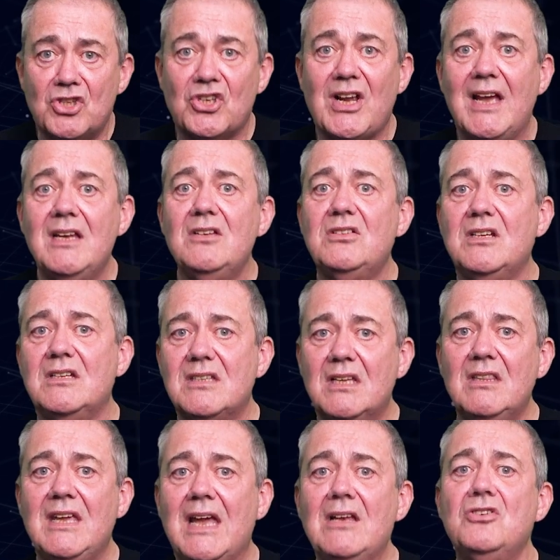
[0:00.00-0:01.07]
changes in
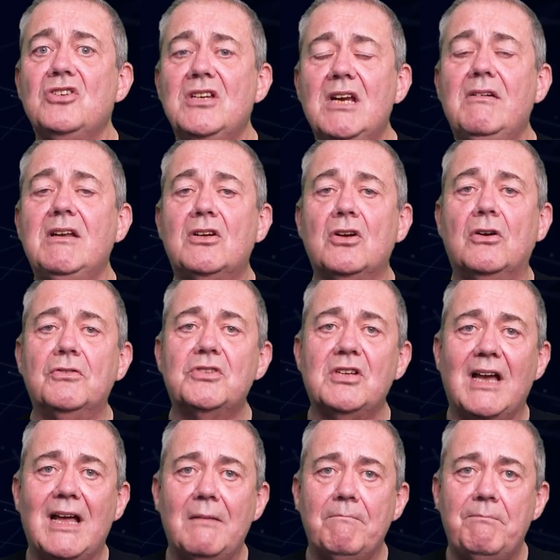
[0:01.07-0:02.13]
the engineering culture
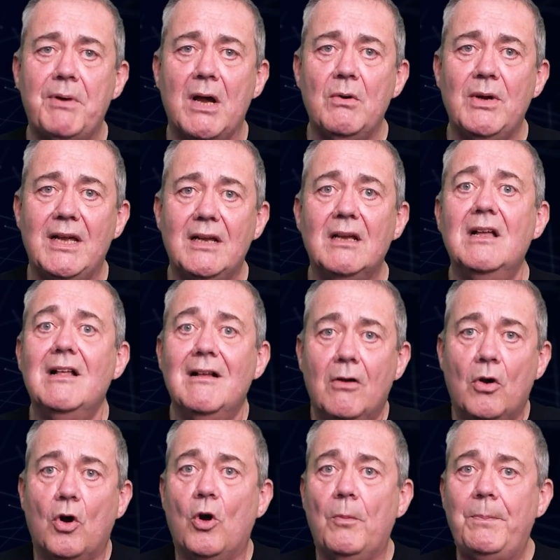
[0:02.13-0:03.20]
at Boeing
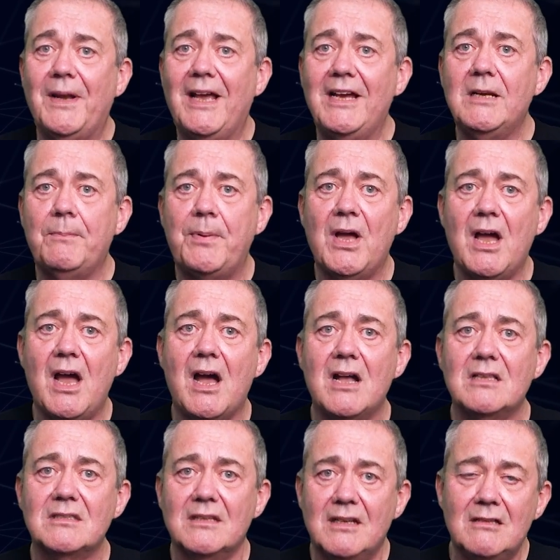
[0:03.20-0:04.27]
all played a
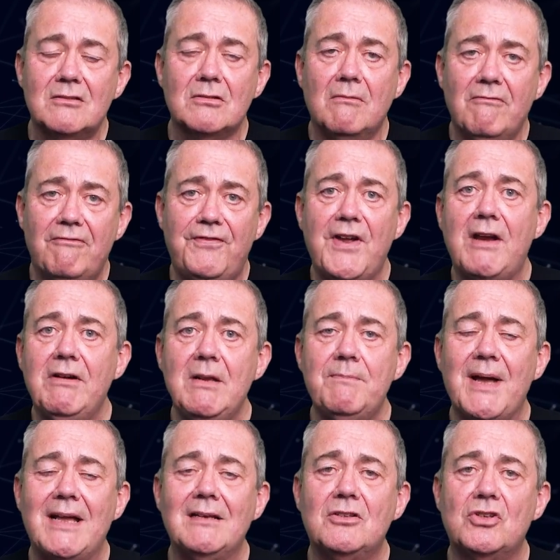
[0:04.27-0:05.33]
part in some very
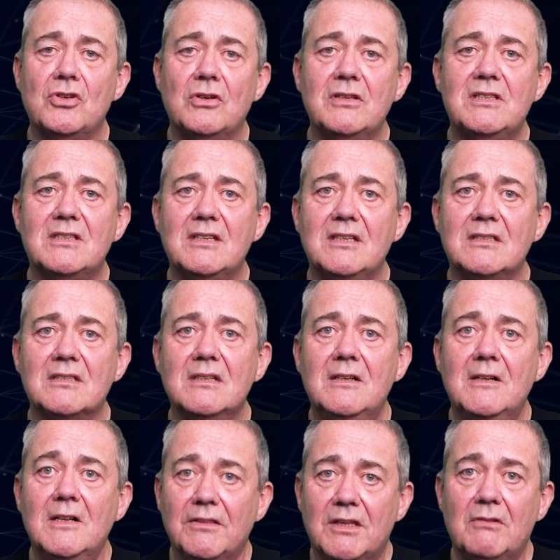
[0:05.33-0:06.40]
bad choices
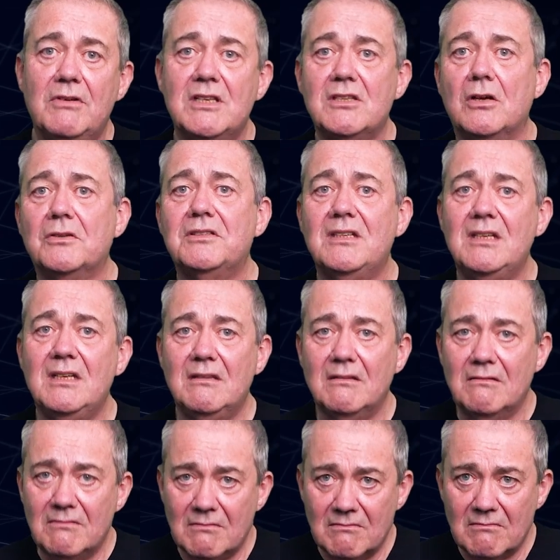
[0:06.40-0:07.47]
that resulted
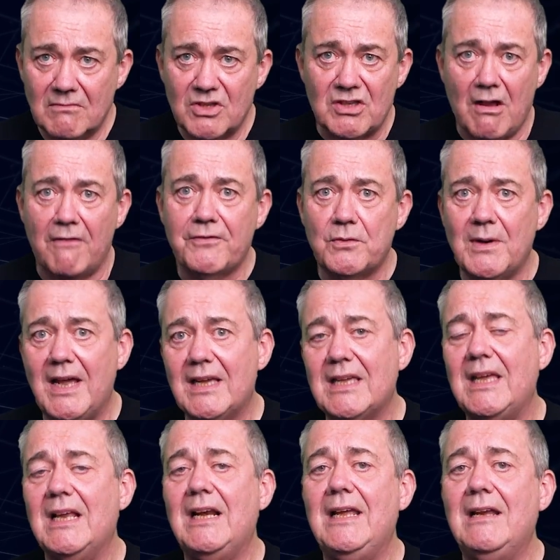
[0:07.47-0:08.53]
in software
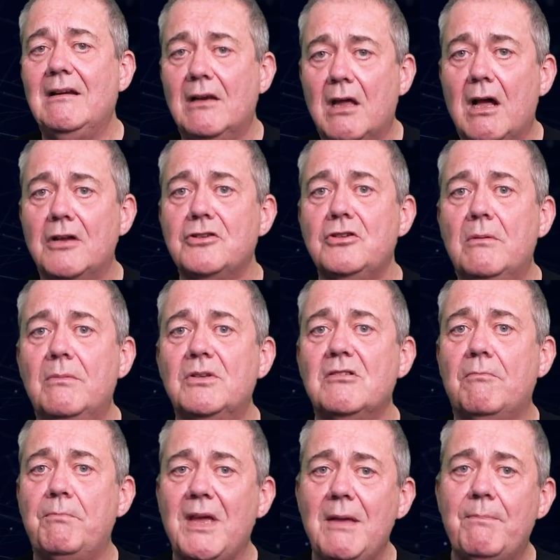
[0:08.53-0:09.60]
killing large numbers
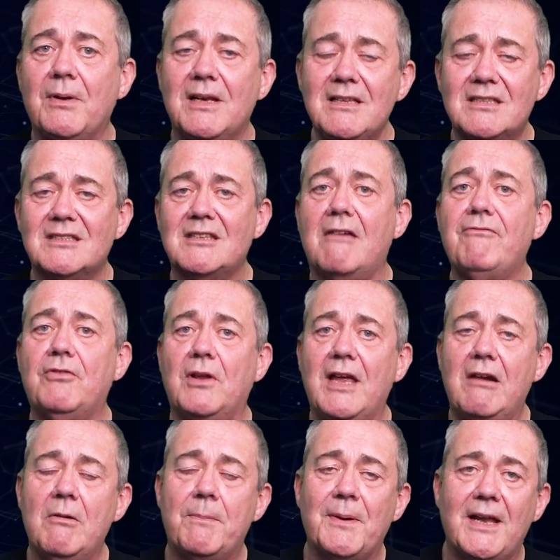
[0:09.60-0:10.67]
of people in several
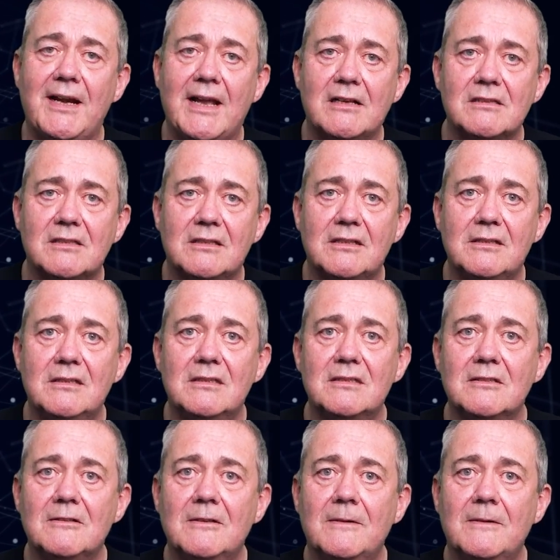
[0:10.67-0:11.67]
aeroplane accidents.